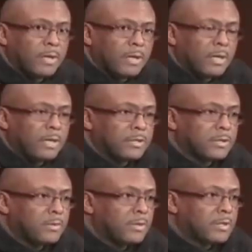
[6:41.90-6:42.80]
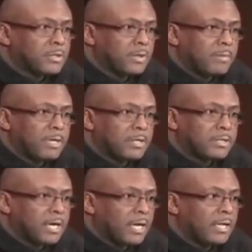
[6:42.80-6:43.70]
Uh, so we're extremely
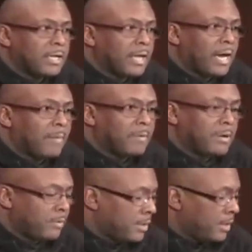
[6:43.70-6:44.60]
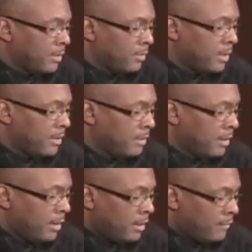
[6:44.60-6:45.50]
excited and happy, and we can't wait
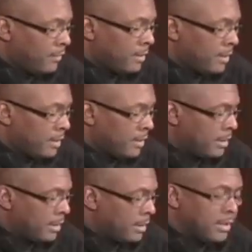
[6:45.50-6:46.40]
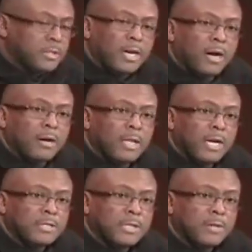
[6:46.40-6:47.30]
for the, uh, the entire
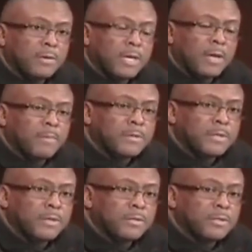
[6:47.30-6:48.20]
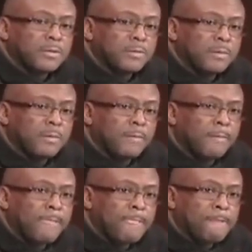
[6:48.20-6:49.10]
class to be on campus here in June.
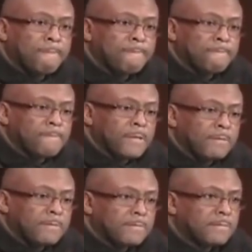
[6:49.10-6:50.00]
The other